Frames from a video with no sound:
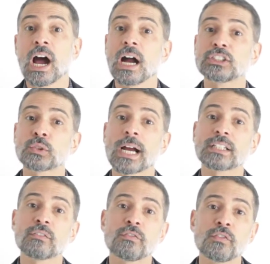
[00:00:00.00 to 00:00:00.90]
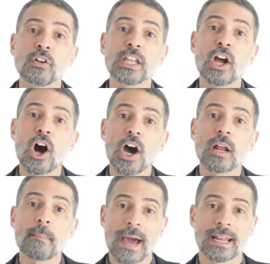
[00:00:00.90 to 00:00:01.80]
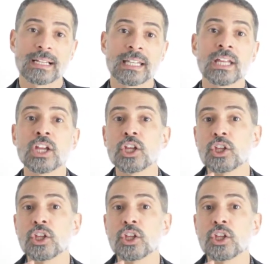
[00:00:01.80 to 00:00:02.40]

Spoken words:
attracting fully automatically